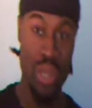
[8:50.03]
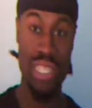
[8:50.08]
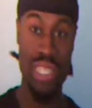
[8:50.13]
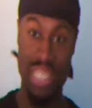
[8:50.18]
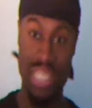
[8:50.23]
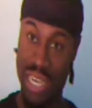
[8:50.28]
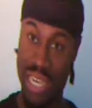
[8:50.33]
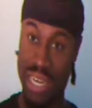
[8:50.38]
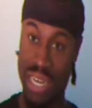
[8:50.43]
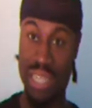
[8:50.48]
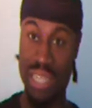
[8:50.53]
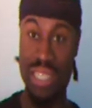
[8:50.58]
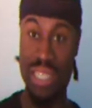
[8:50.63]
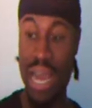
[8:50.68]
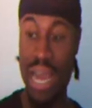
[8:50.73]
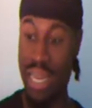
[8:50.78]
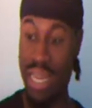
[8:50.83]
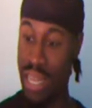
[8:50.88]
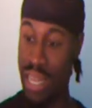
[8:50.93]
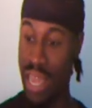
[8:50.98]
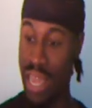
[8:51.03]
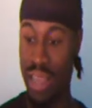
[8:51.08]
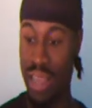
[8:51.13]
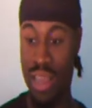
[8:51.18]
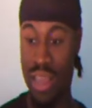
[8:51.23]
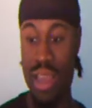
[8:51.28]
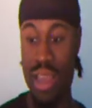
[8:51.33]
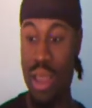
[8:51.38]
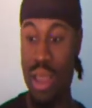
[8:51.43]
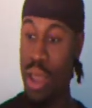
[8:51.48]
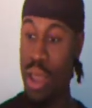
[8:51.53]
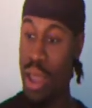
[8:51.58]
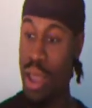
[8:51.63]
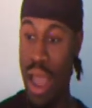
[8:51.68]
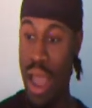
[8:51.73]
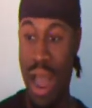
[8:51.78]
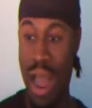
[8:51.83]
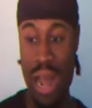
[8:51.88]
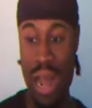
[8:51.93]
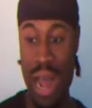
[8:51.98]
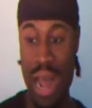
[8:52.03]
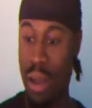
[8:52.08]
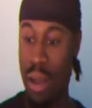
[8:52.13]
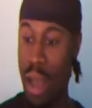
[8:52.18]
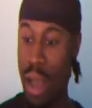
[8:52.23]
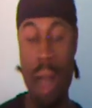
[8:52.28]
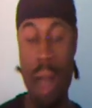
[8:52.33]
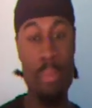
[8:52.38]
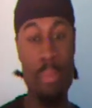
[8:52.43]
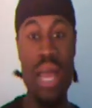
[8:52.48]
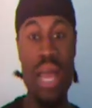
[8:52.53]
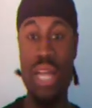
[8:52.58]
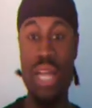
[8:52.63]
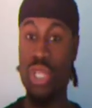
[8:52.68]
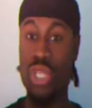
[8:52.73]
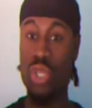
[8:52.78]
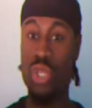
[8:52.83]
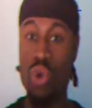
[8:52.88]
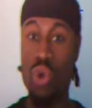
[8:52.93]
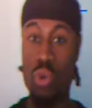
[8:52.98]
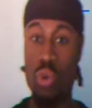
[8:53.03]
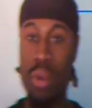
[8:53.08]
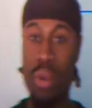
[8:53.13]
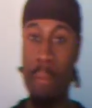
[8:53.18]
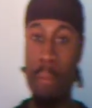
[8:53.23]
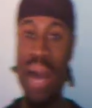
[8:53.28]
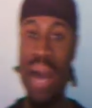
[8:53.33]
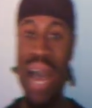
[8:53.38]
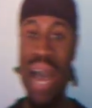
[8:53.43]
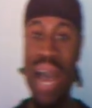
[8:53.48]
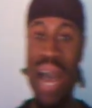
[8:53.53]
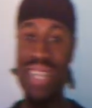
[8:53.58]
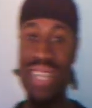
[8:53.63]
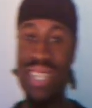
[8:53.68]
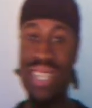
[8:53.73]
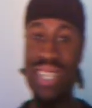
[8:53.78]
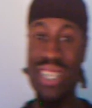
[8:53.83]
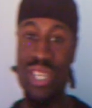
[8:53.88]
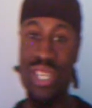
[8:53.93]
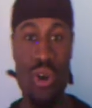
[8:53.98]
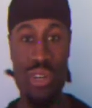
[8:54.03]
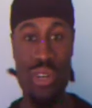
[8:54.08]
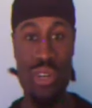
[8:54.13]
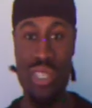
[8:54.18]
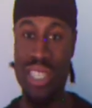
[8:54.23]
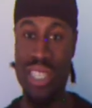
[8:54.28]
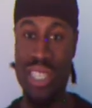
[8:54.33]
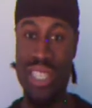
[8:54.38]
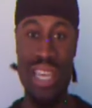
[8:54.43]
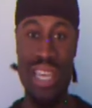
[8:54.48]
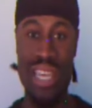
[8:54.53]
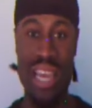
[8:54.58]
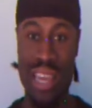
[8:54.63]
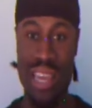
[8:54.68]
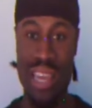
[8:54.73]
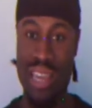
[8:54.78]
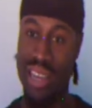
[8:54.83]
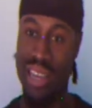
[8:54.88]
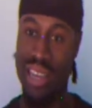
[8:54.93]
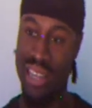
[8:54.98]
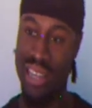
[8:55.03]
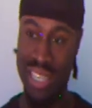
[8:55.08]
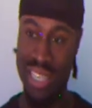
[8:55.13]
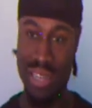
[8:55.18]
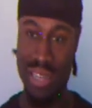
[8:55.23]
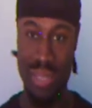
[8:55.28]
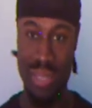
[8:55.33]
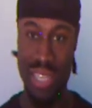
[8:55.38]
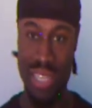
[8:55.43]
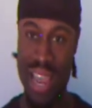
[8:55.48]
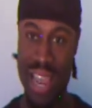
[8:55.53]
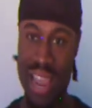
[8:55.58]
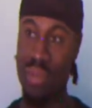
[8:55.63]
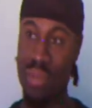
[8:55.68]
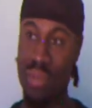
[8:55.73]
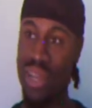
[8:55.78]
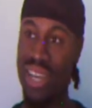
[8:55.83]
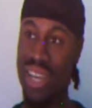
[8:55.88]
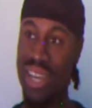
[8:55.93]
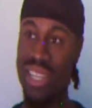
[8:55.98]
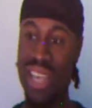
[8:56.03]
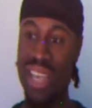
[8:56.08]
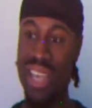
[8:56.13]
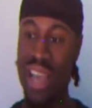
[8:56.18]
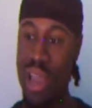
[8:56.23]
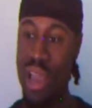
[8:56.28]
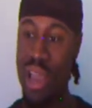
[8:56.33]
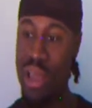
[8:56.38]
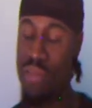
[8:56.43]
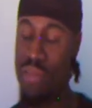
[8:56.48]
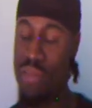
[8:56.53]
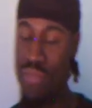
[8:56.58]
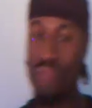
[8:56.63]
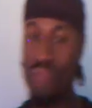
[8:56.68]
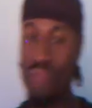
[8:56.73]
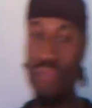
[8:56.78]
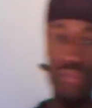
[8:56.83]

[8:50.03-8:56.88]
and say this. I think I'm not sure. With boxing, it's harder to say. You see what I'm saying? Because if the